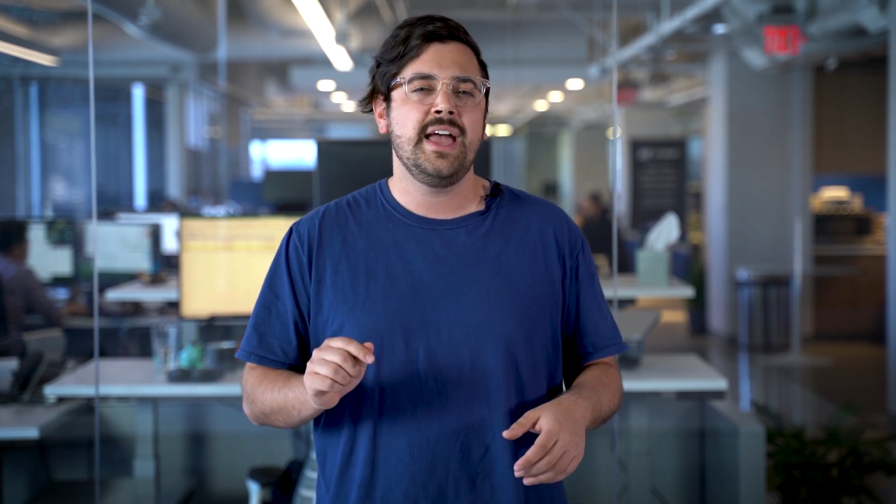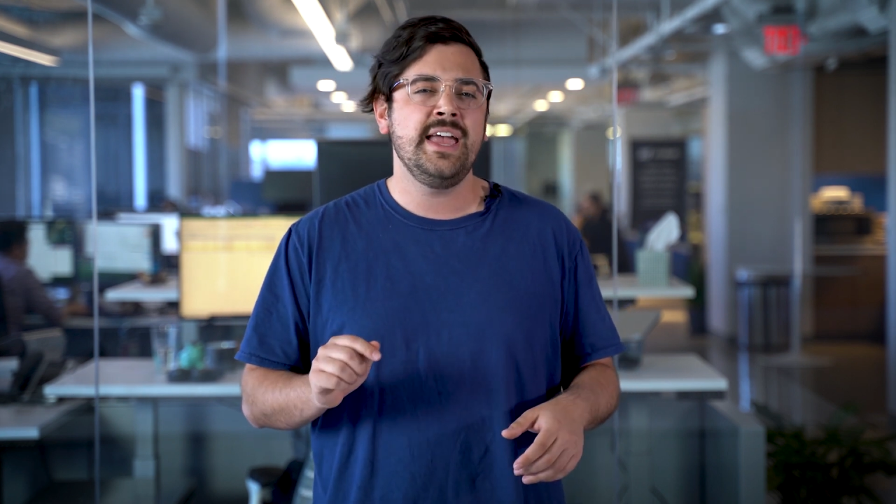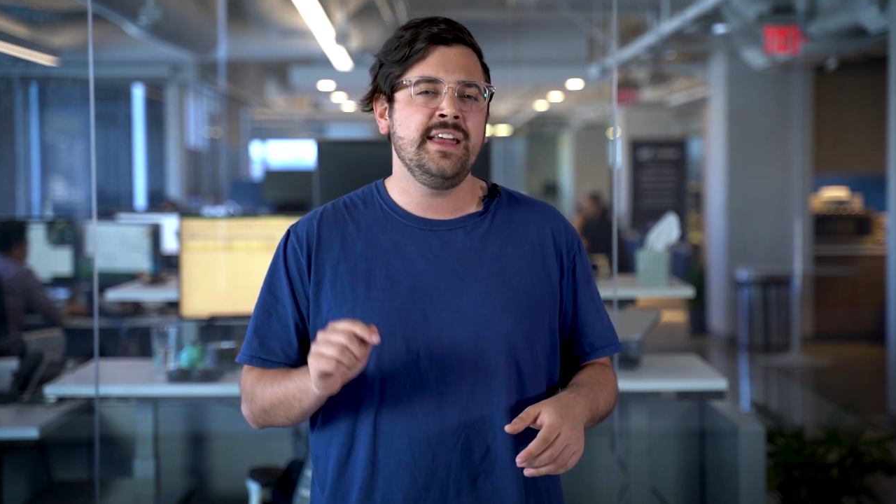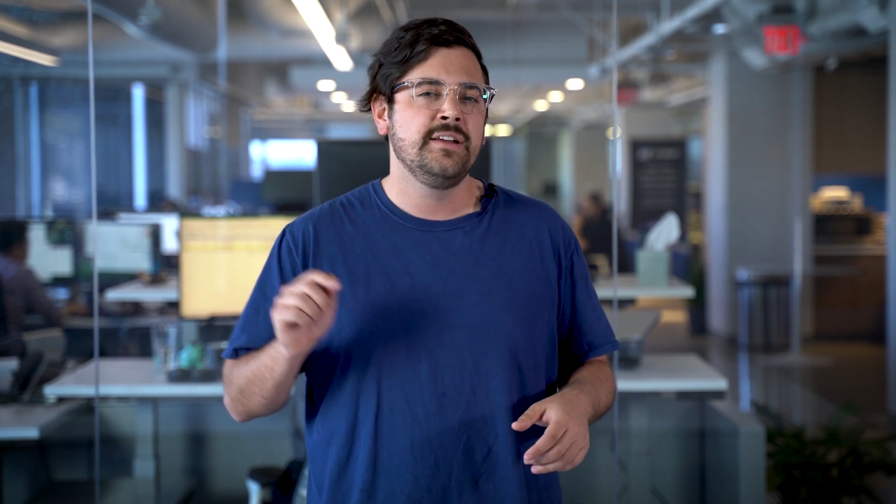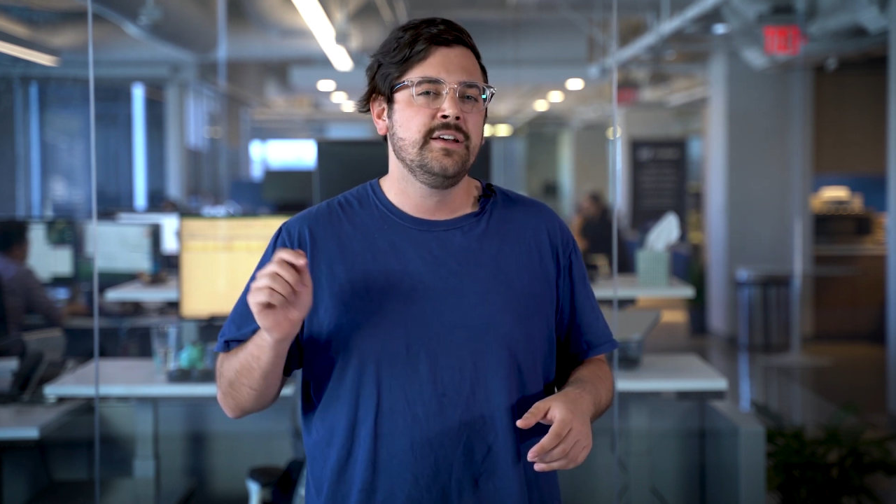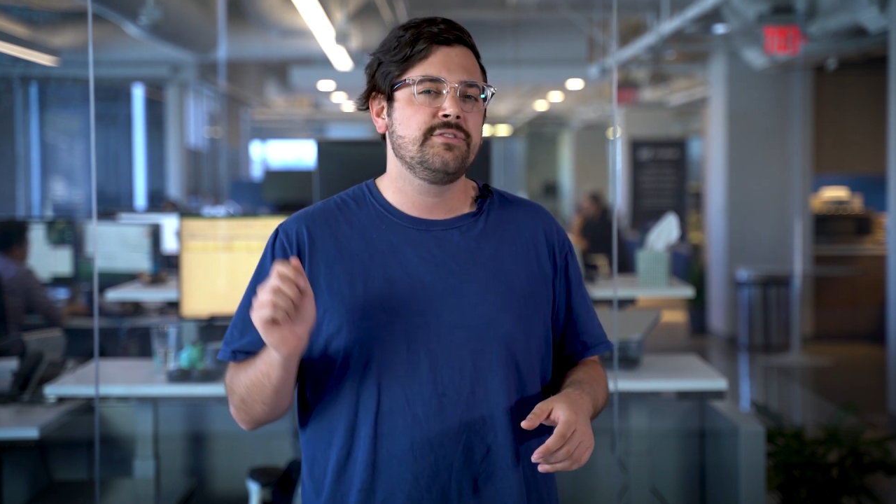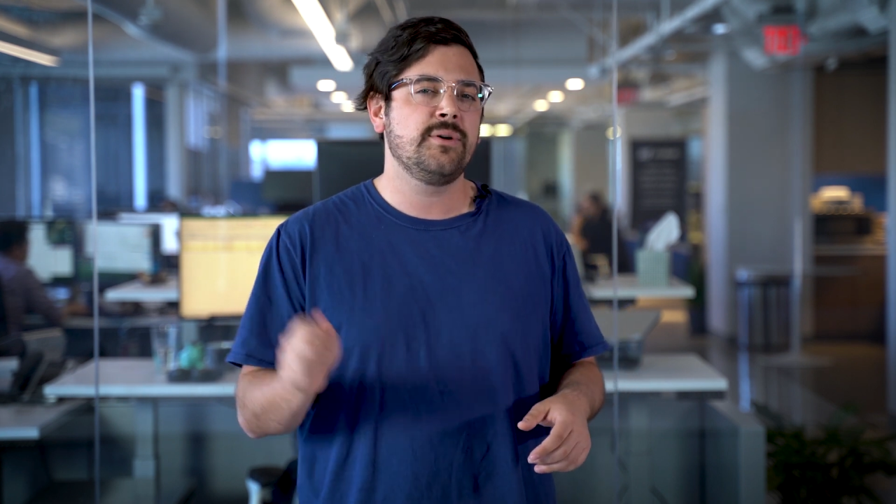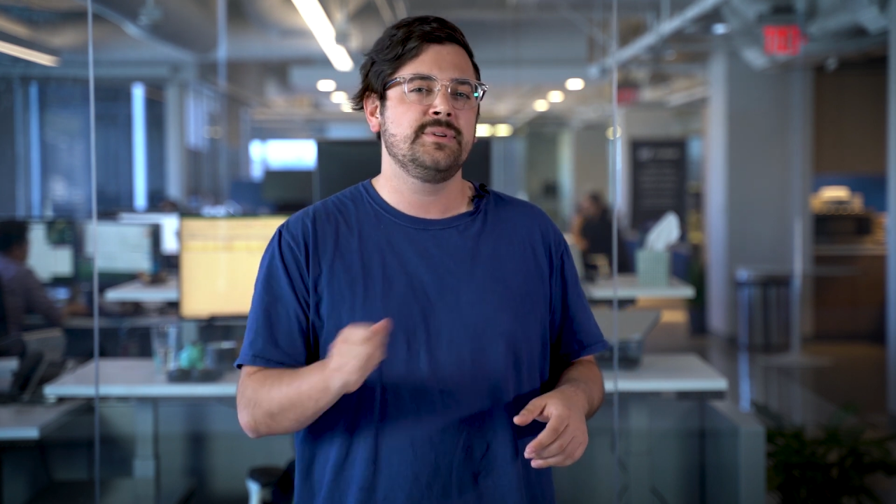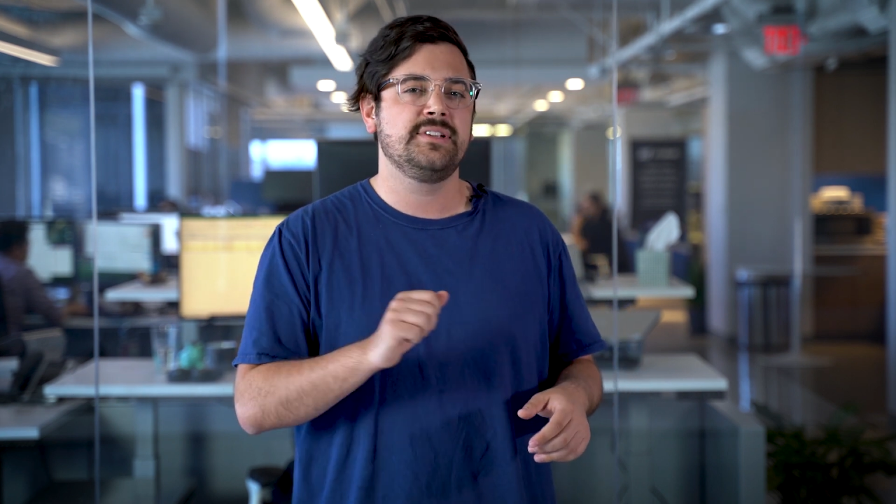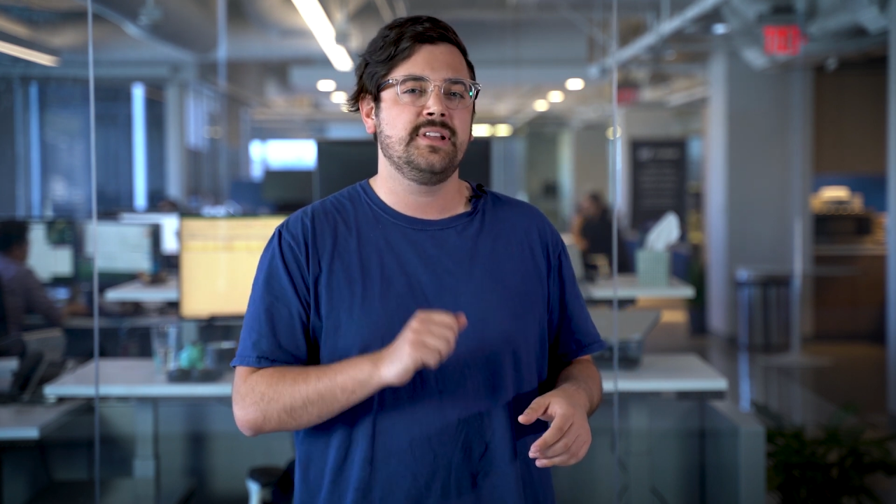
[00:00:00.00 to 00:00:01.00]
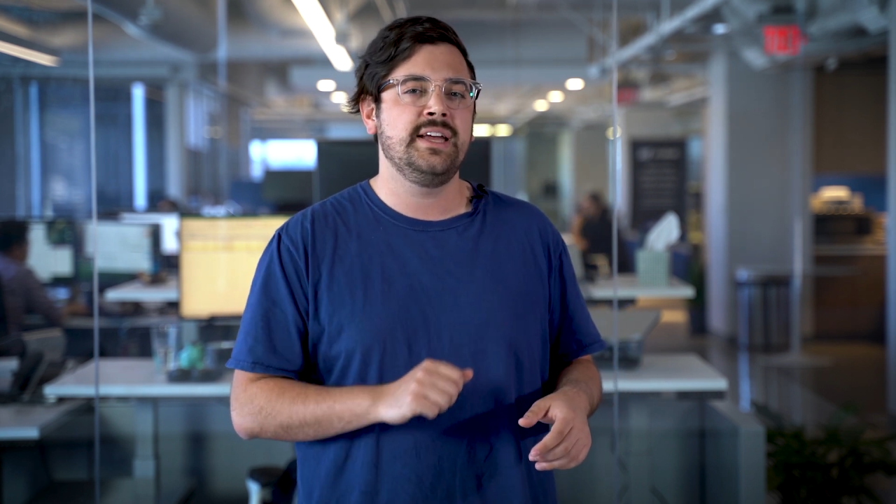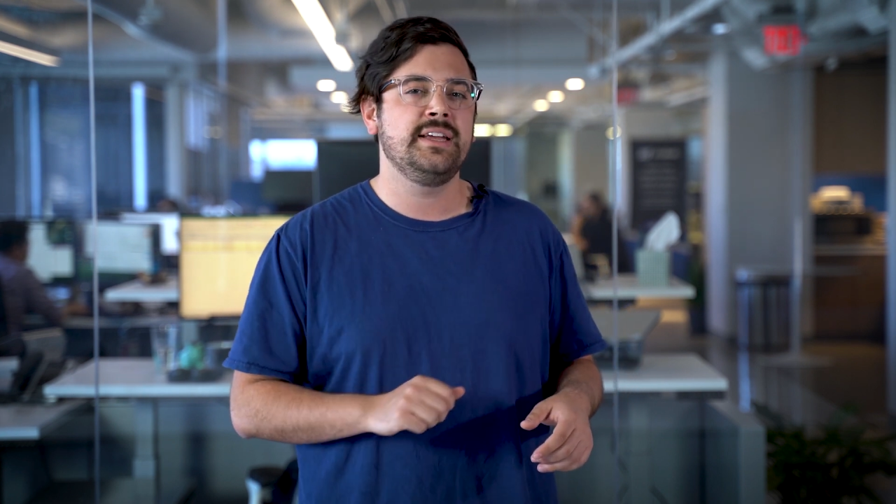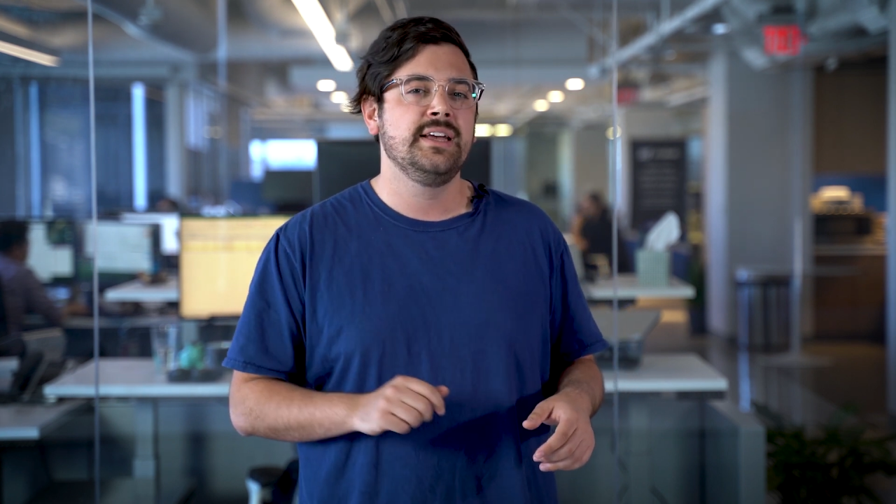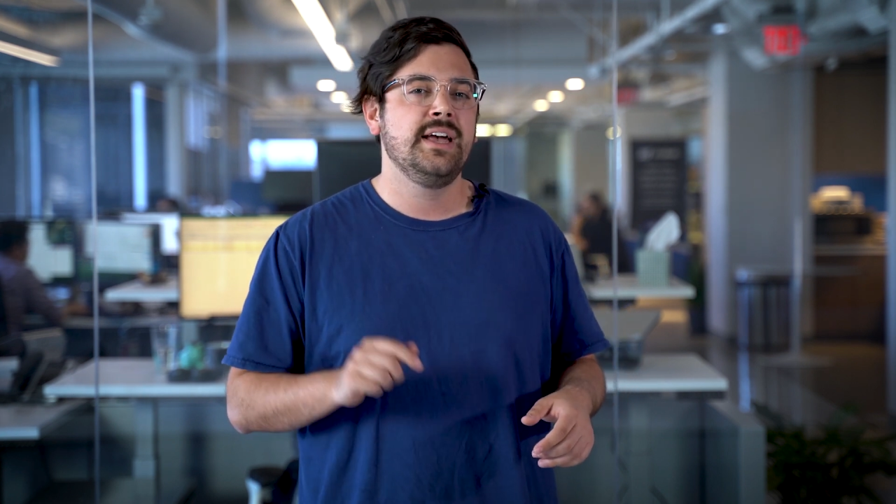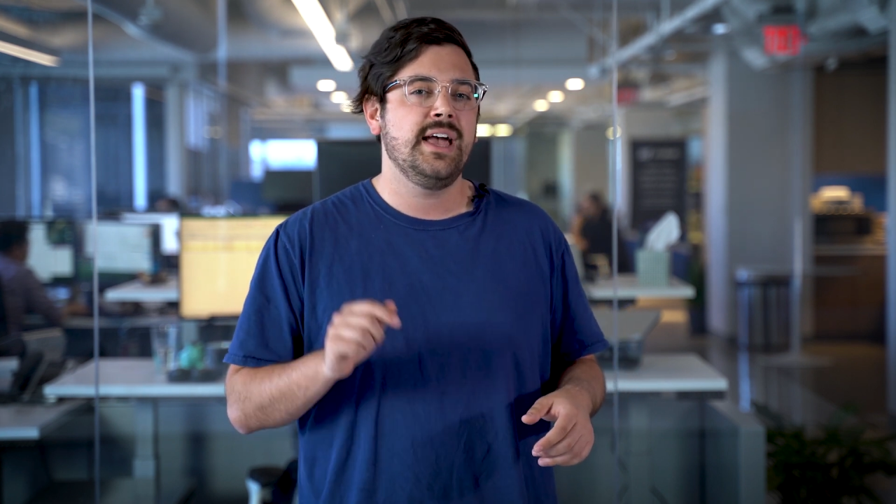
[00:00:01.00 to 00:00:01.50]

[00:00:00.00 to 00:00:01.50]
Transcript: and throw us a like